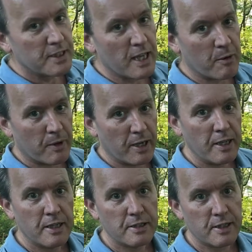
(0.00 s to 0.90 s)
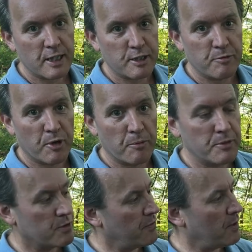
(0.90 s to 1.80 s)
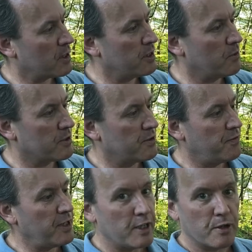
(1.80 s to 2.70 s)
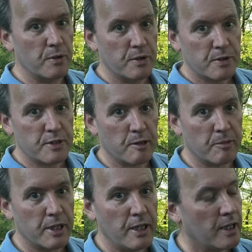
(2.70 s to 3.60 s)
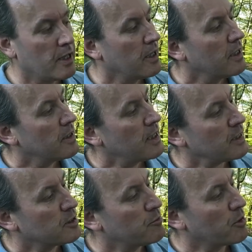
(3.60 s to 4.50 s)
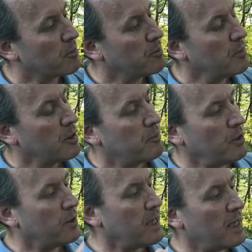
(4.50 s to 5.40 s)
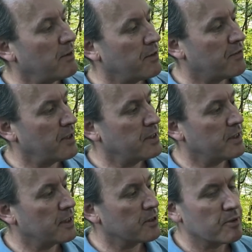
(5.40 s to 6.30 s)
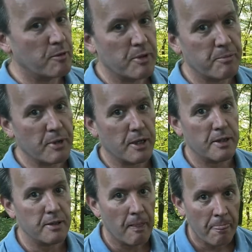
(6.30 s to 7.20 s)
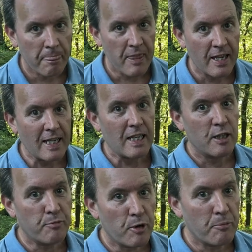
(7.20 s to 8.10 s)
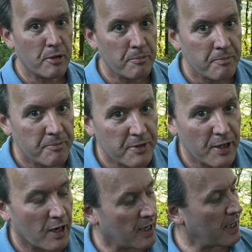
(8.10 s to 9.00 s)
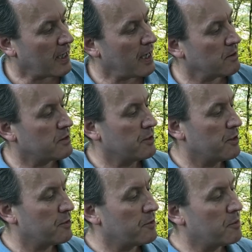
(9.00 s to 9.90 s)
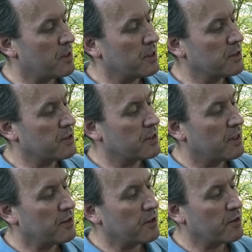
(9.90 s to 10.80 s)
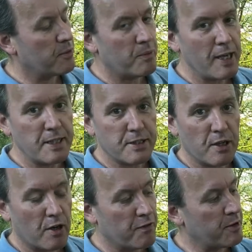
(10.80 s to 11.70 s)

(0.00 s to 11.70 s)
that way, so that's a problem. So if you actually want to video somebody, that's a problem. But you can have it facing this way. But the problem that I encountered was that the weight of the